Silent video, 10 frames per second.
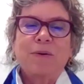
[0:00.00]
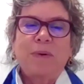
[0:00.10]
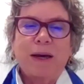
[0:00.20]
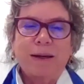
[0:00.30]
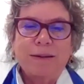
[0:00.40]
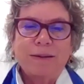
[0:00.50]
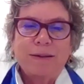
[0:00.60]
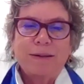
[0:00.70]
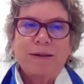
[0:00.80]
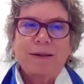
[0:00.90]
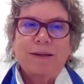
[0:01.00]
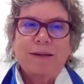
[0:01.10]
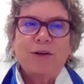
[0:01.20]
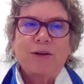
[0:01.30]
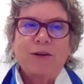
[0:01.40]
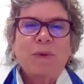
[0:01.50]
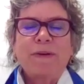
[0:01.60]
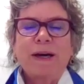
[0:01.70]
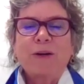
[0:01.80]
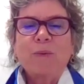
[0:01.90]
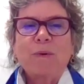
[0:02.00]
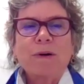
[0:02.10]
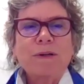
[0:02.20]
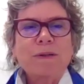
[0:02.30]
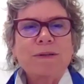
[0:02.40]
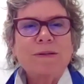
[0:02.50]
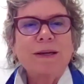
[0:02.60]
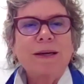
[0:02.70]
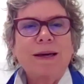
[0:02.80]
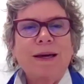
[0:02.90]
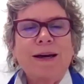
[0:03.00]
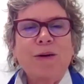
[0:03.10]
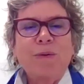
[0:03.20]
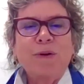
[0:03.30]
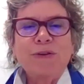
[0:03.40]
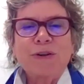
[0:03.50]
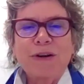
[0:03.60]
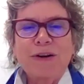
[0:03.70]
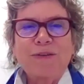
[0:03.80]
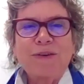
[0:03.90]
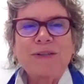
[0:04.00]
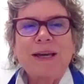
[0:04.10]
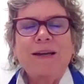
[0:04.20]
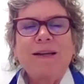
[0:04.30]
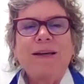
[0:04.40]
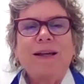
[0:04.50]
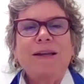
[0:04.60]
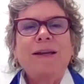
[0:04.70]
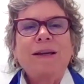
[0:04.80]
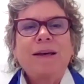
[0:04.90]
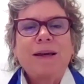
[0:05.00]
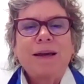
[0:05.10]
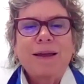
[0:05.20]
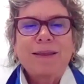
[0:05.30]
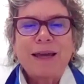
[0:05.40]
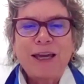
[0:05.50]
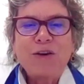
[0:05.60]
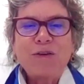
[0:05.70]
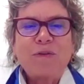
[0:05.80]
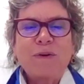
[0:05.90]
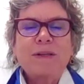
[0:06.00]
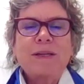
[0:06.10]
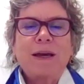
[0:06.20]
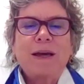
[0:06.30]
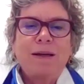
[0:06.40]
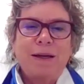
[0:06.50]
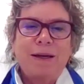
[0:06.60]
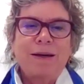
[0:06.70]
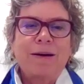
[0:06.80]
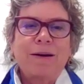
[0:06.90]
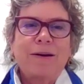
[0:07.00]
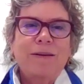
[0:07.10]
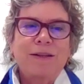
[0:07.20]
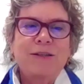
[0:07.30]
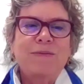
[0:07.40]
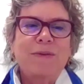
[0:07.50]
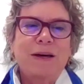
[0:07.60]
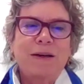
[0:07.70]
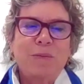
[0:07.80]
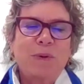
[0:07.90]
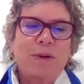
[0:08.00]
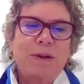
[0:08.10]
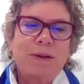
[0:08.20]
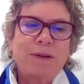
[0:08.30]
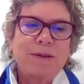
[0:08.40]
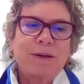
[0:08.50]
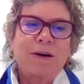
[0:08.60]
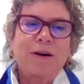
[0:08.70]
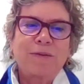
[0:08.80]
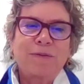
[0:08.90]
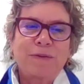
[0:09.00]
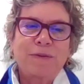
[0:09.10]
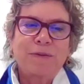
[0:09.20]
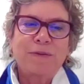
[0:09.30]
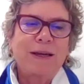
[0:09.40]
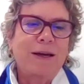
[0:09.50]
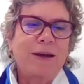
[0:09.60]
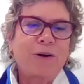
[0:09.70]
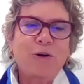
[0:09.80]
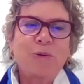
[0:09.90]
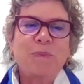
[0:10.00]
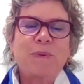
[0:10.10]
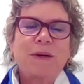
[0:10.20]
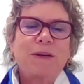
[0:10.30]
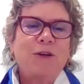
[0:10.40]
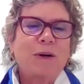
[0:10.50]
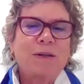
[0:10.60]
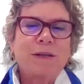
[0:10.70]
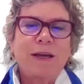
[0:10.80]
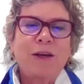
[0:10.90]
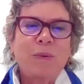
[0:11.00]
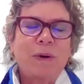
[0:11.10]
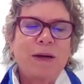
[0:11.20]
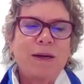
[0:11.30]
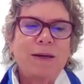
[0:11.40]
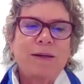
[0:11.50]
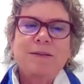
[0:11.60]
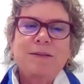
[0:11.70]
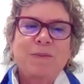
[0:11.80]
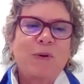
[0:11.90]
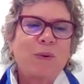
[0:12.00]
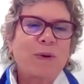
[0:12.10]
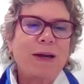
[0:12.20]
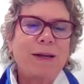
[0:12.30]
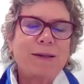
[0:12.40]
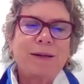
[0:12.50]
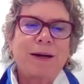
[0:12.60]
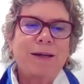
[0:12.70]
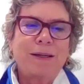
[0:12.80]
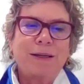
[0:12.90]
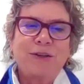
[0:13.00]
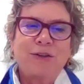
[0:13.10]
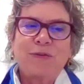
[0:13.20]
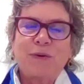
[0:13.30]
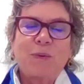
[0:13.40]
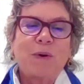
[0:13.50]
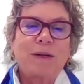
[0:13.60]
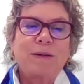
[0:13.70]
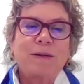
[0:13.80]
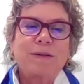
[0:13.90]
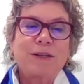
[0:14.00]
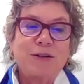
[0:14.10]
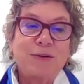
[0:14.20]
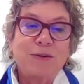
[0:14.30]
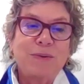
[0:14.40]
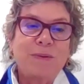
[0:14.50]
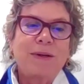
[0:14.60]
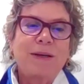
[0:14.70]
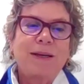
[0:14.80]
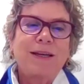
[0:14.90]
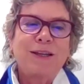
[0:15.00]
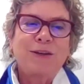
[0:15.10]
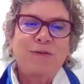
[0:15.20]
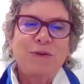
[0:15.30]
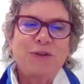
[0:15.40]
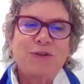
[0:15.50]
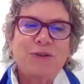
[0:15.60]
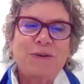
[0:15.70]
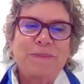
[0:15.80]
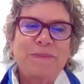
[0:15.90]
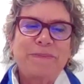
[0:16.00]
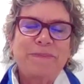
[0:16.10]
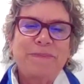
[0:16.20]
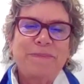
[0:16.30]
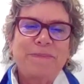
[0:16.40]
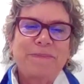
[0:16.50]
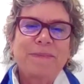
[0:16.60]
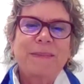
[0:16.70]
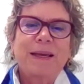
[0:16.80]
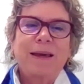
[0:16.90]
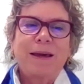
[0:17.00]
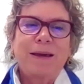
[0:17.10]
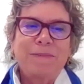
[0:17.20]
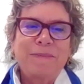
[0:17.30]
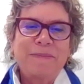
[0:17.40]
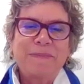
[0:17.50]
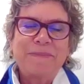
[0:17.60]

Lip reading: Okay, those are my final words, and I will turn it over to Ed Yellen. Thank you for attending this valuable conference, and I hope you are taking away some great ideas for what to do in the future. Ed.